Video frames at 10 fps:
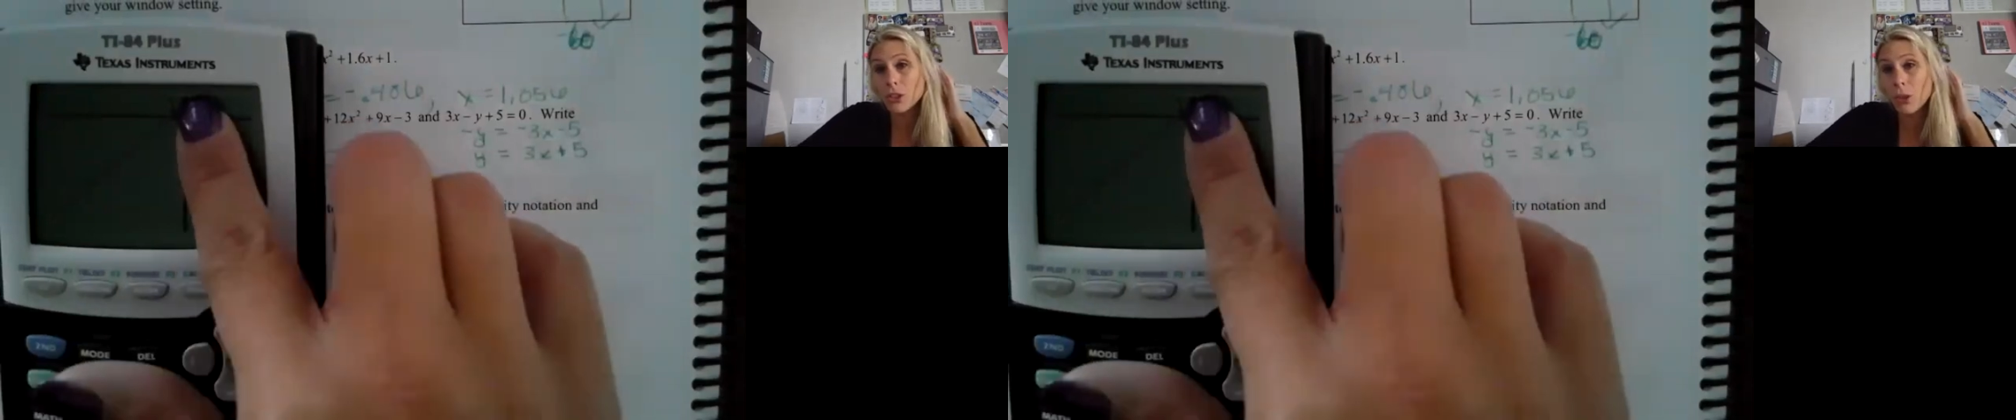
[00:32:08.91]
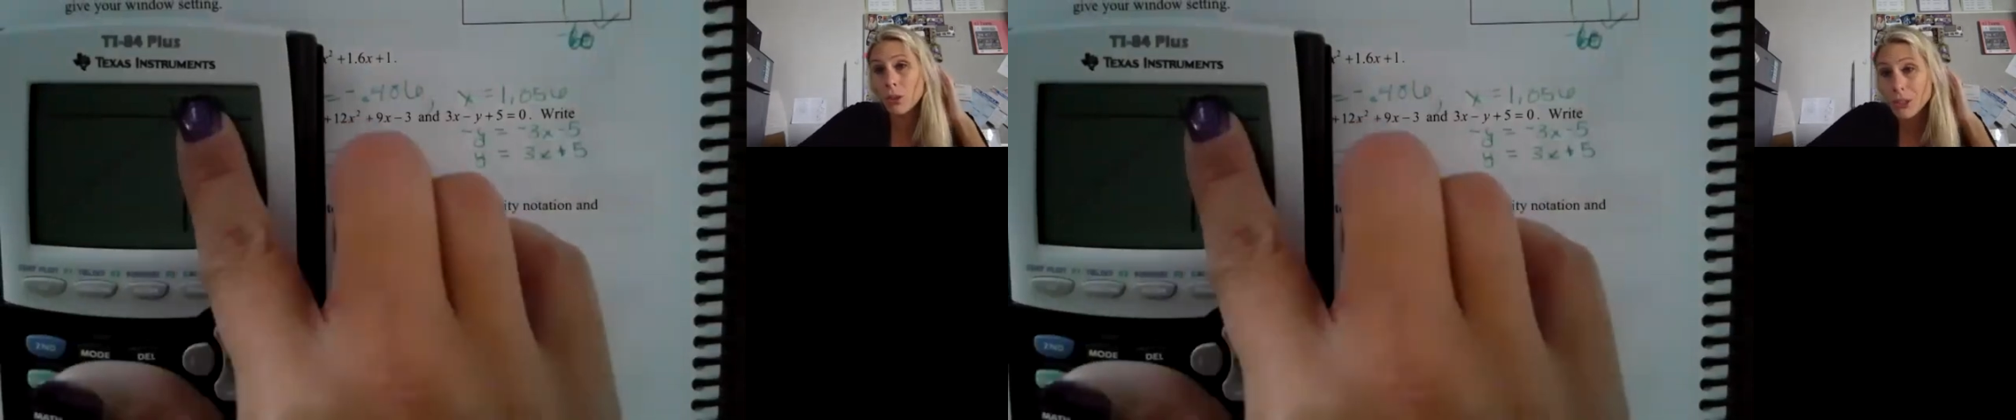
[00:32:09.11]

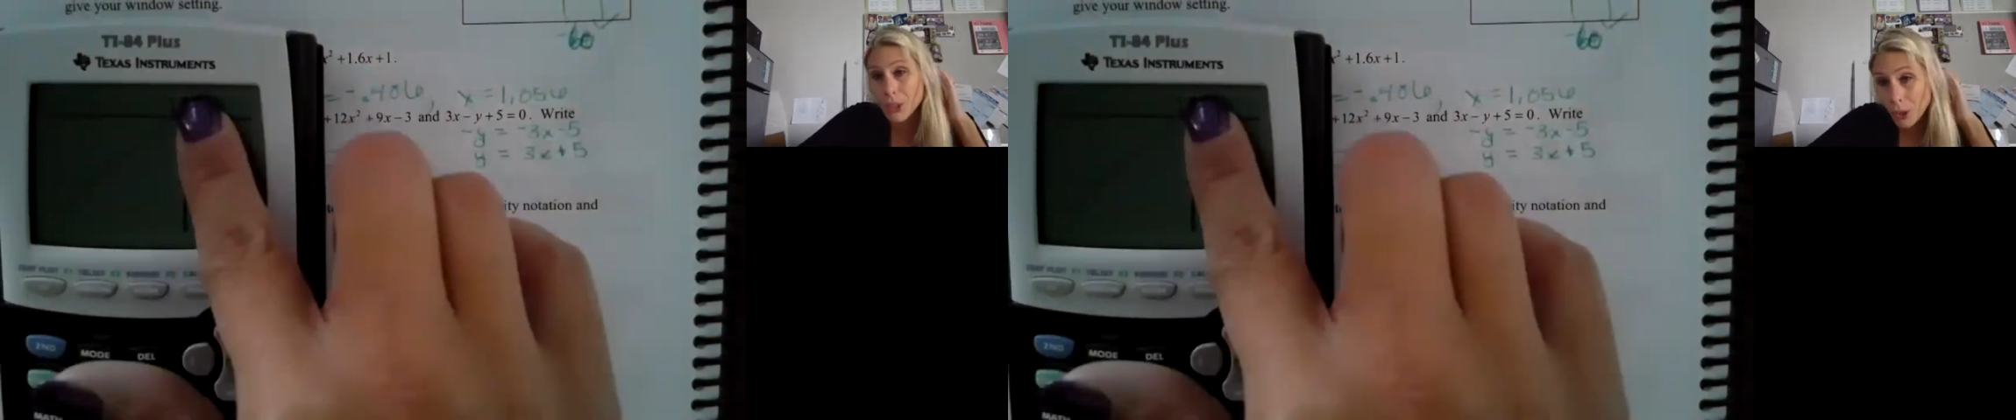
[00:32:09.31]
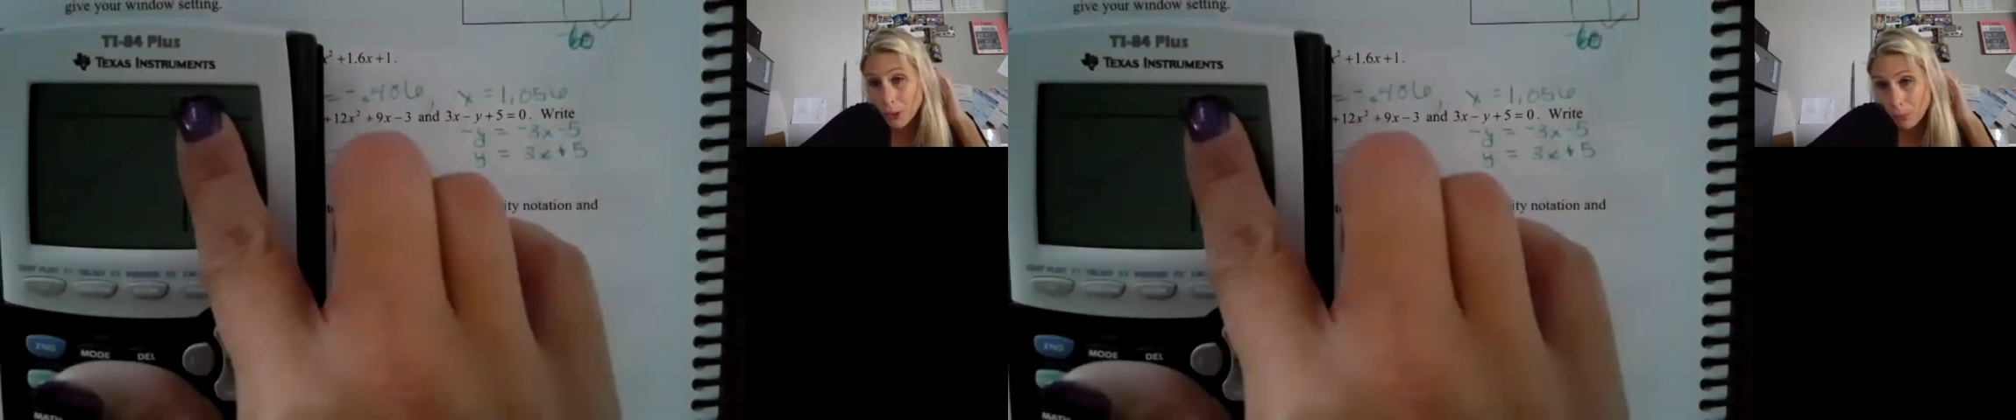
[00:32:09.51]
only
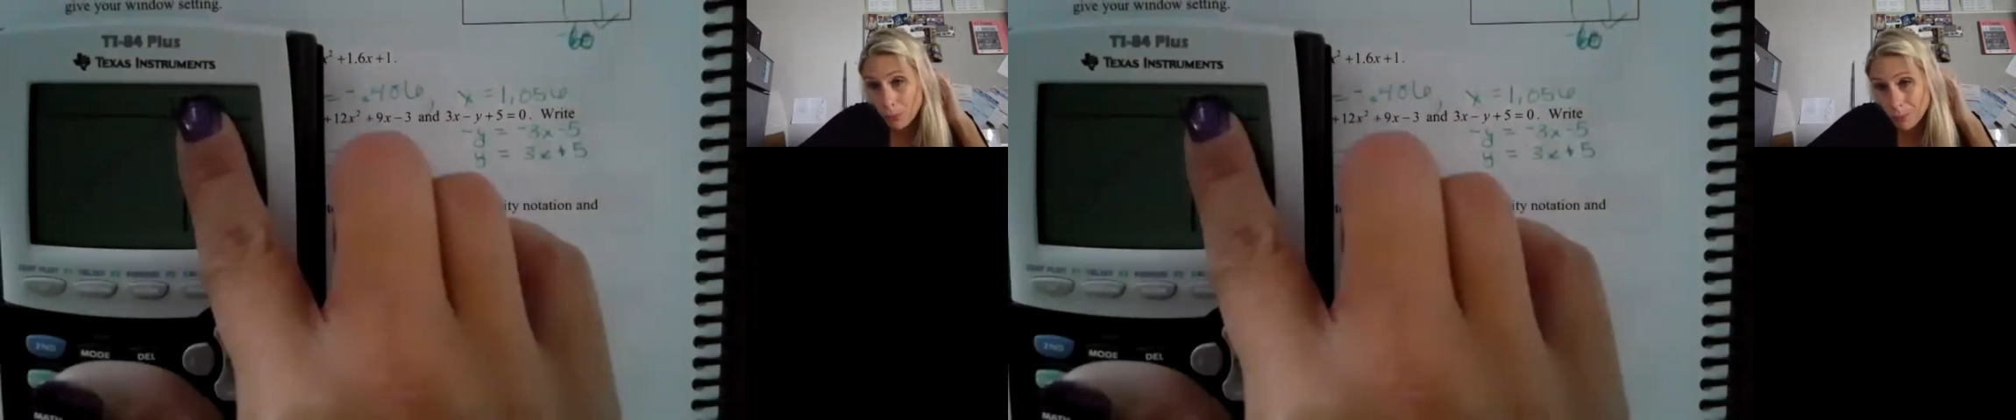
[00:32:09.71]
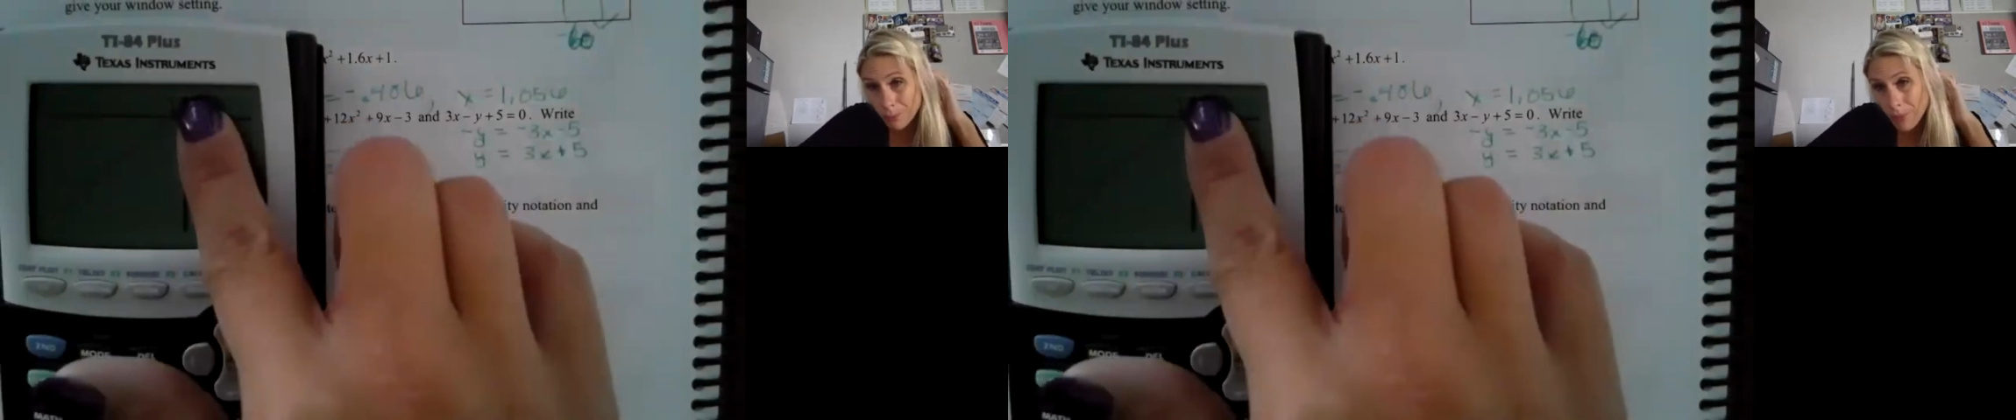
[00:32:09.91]
two,
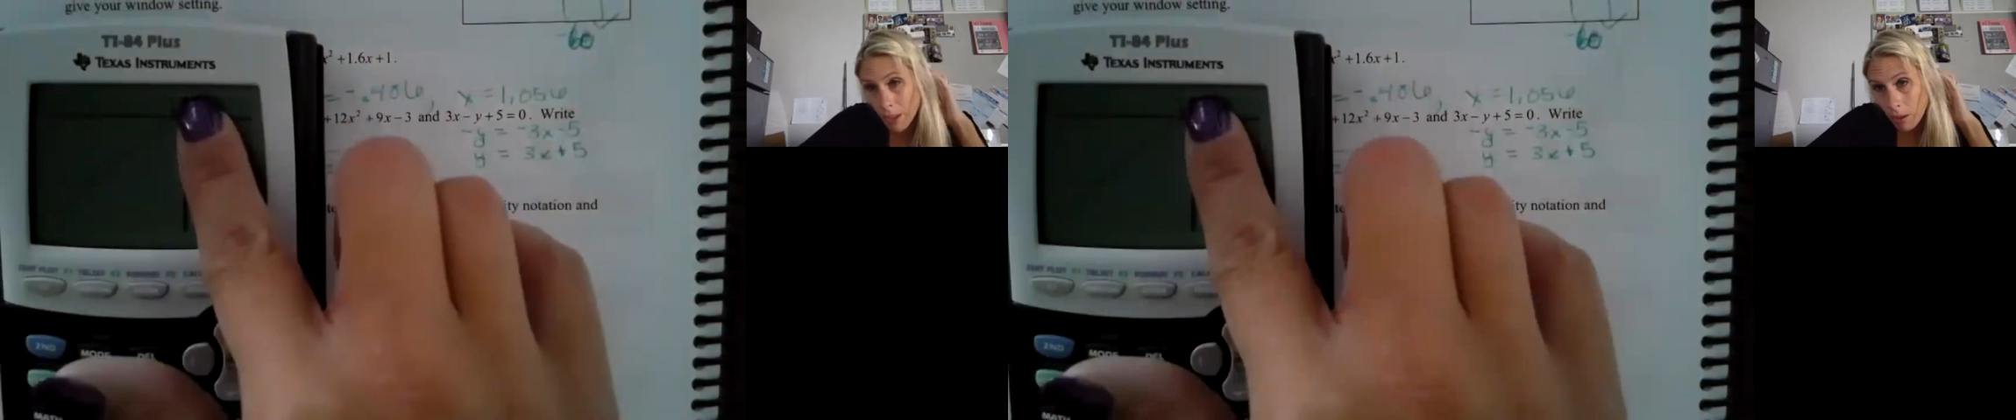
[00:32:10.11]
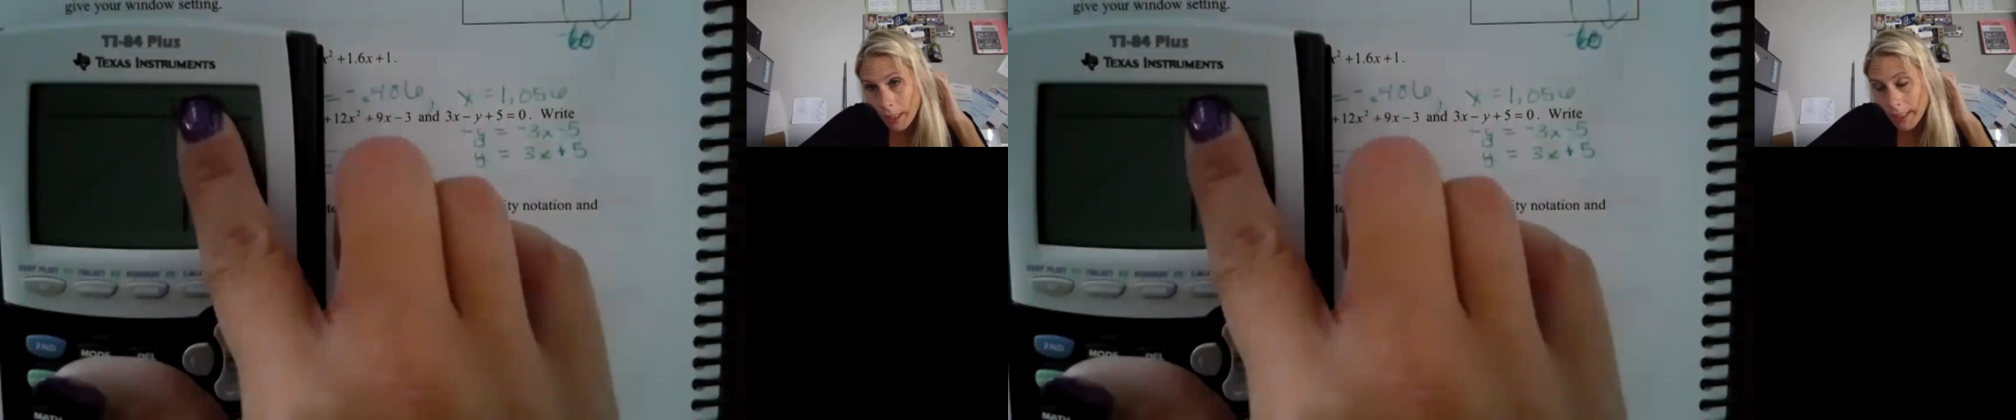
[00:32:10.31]

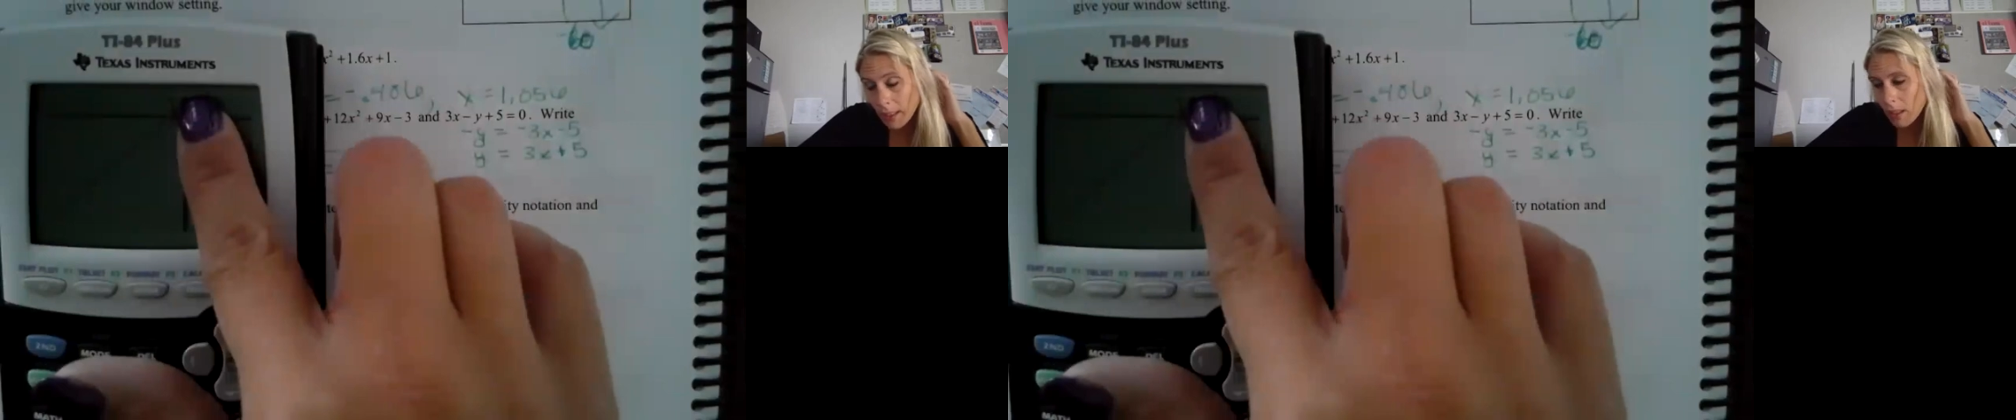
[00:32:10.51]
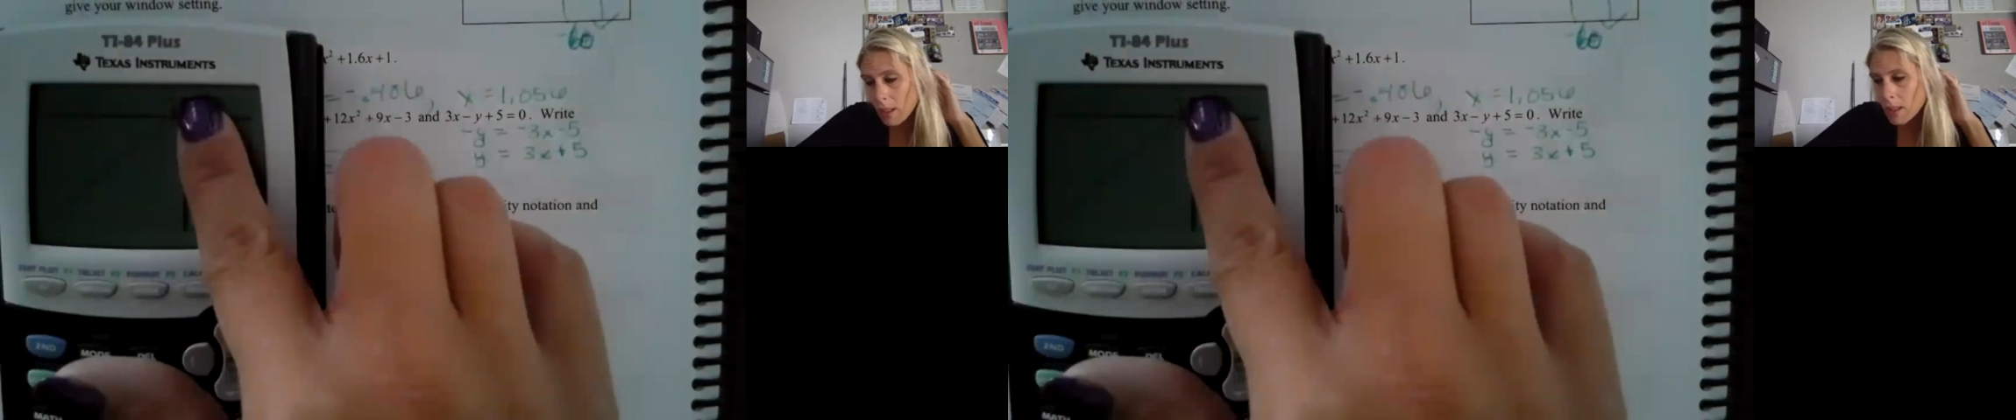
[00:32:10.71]
right?